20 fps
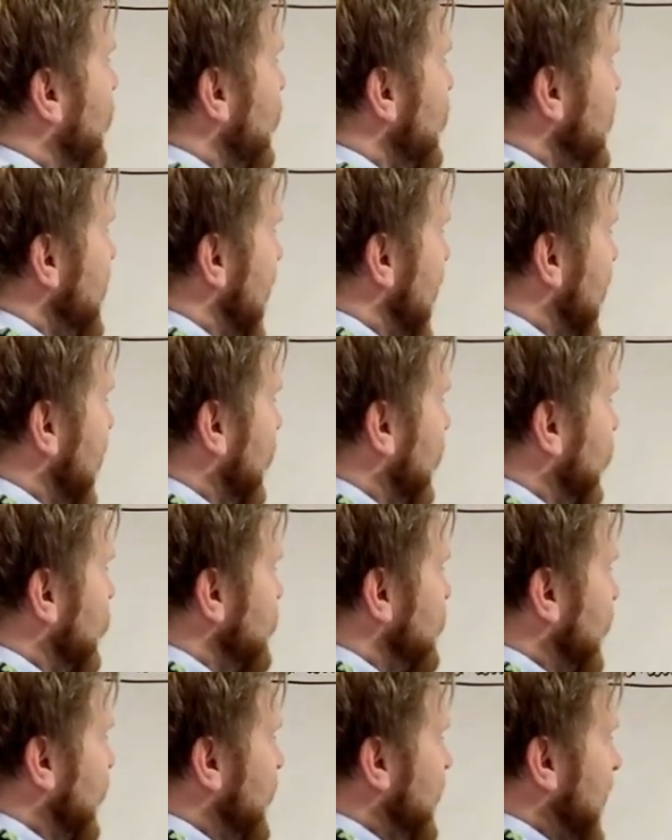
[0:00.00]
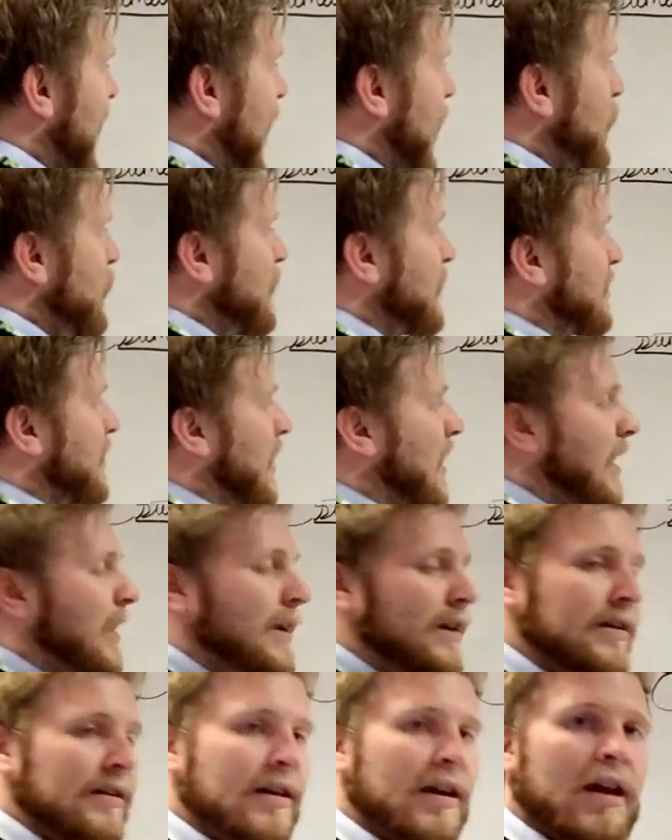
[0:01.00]
but the angle was on the
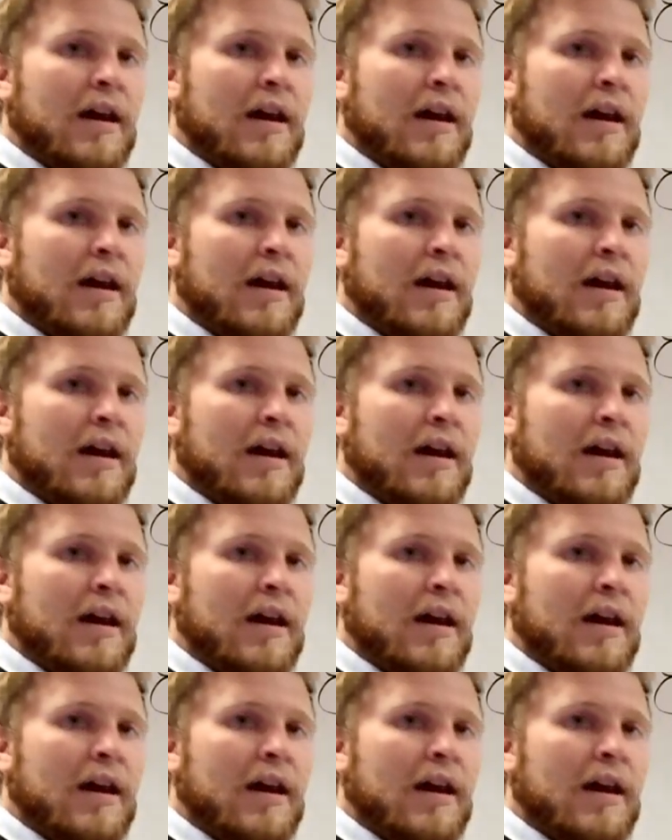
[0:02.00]
outside,